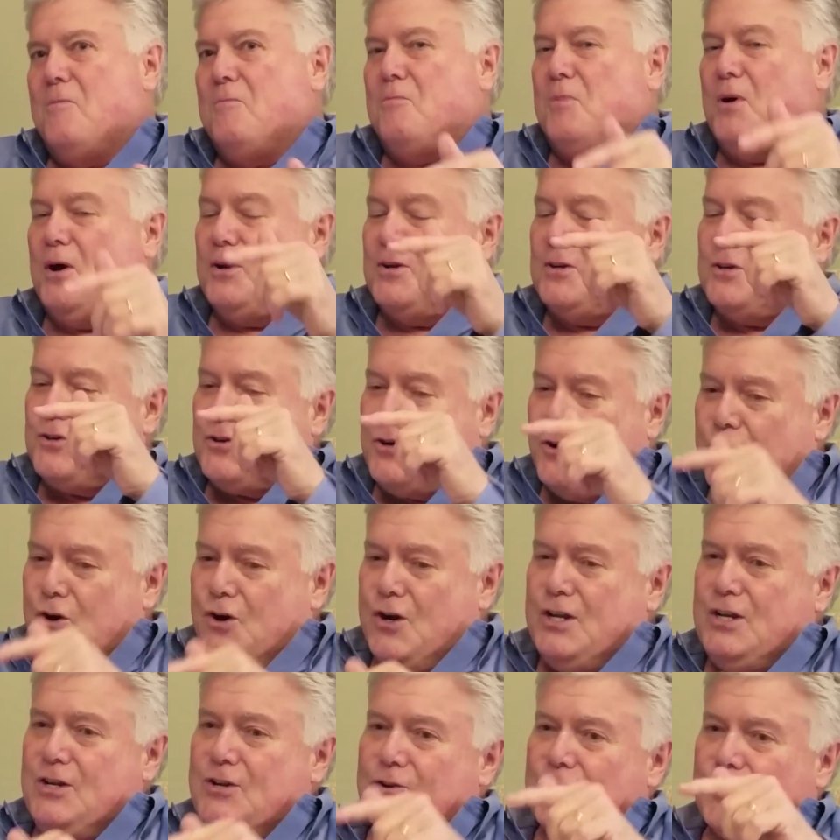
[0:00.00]
But
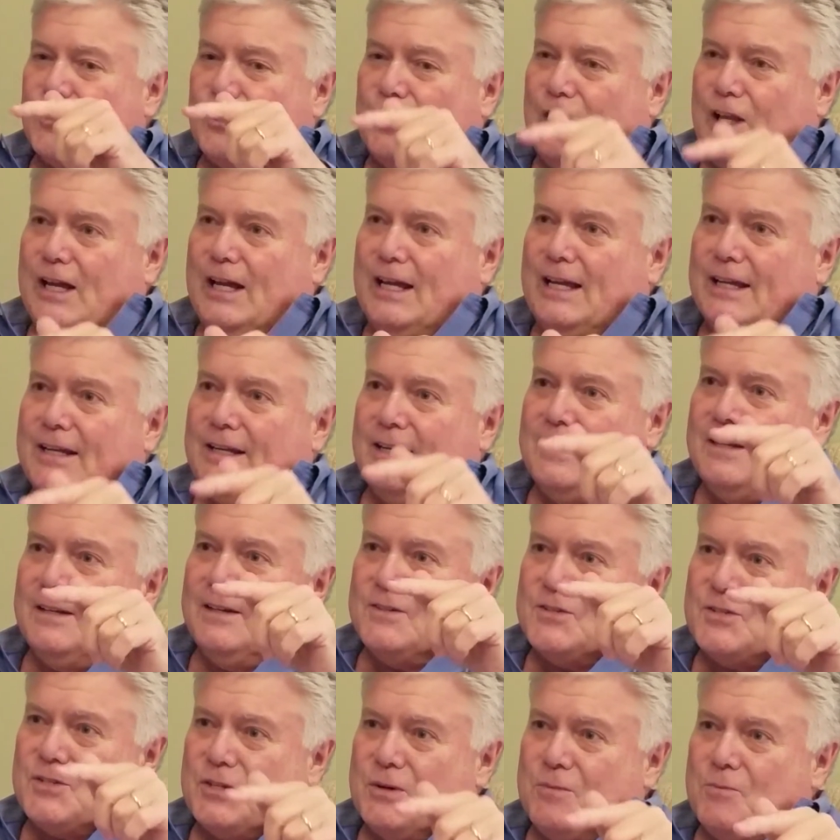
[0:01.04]
turning your client
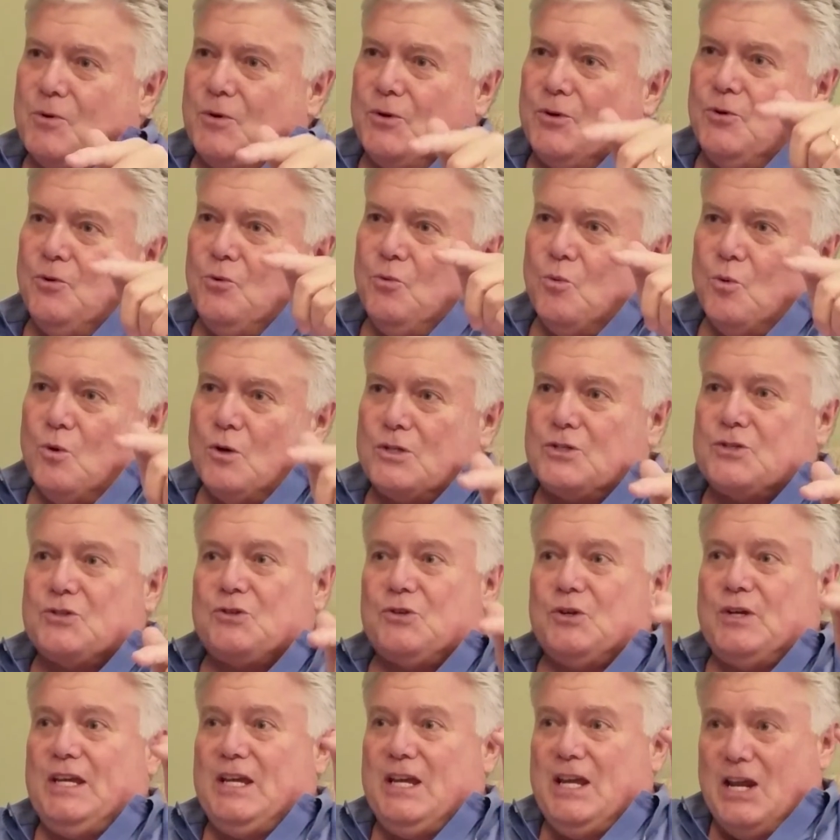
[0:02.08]
into someone who wants
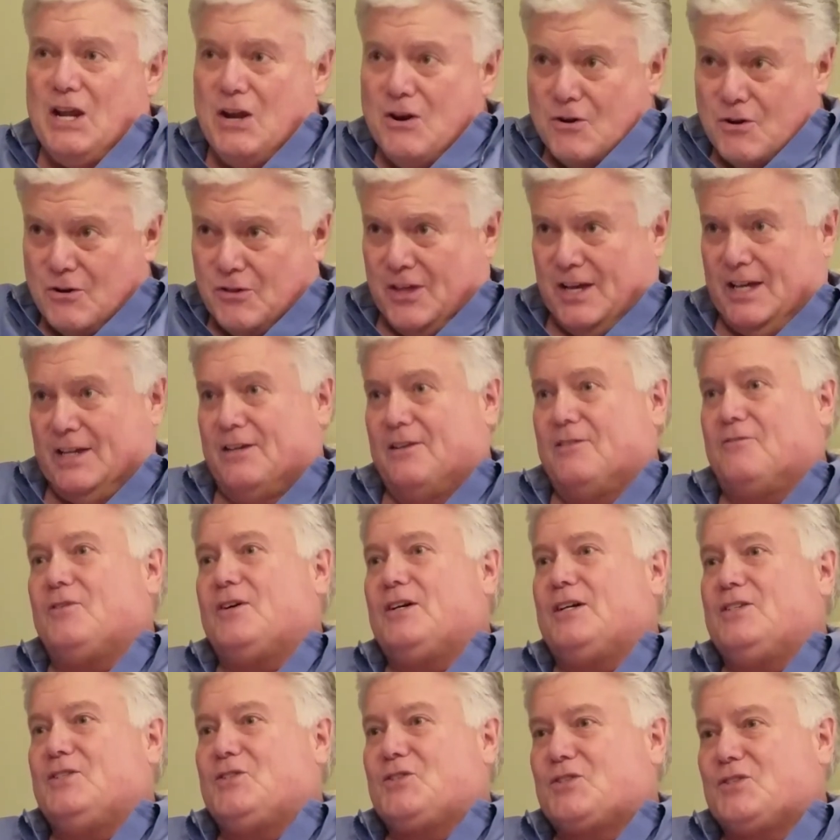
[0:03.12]
to hear that
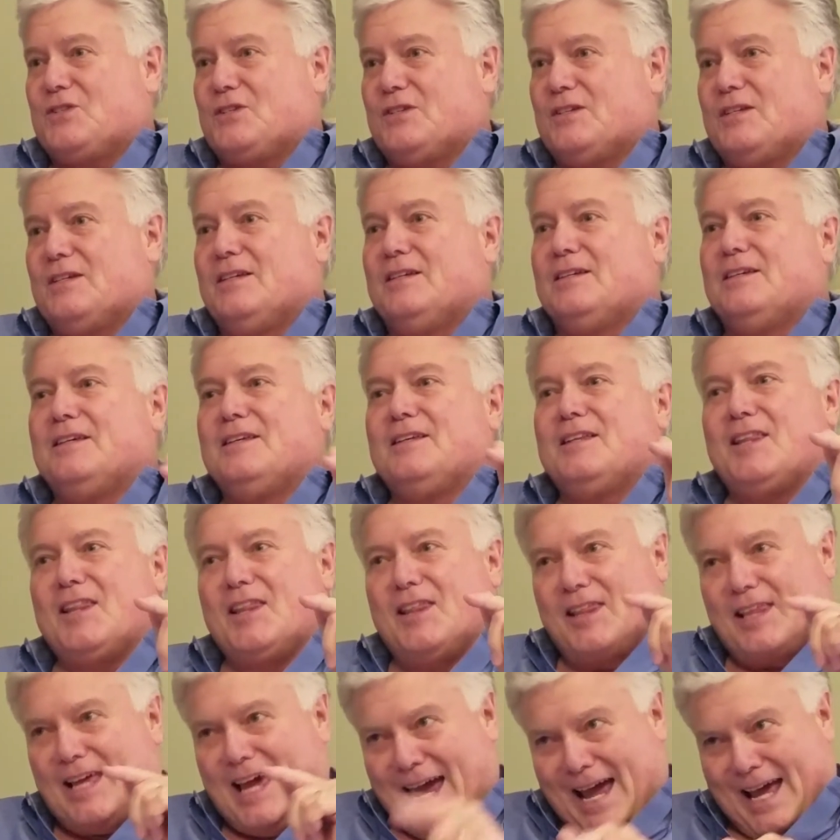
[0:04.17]
advice,
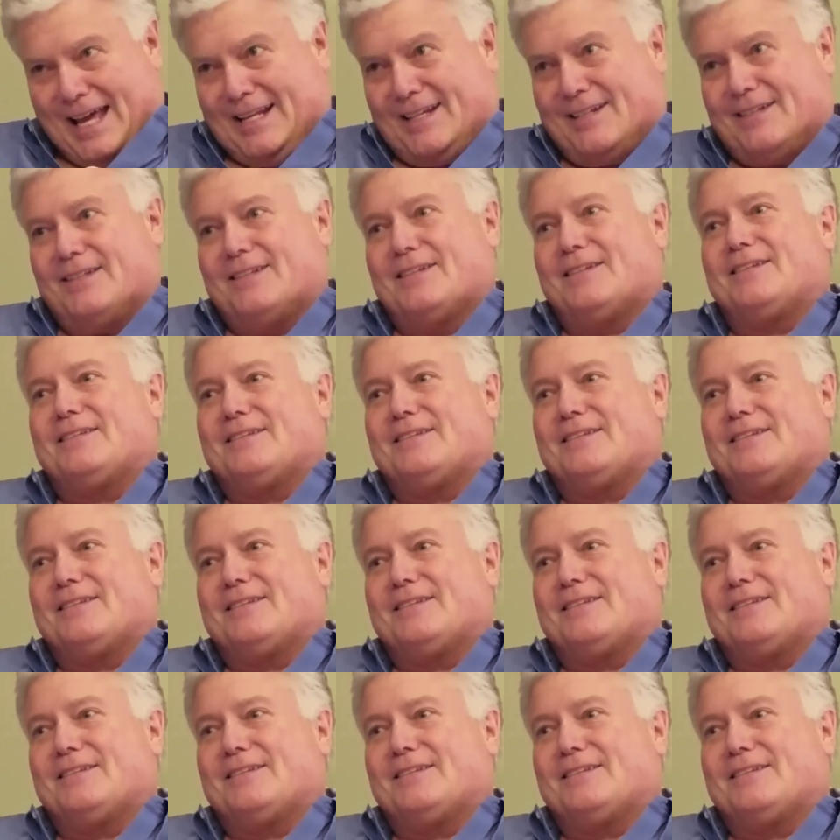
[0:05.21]
that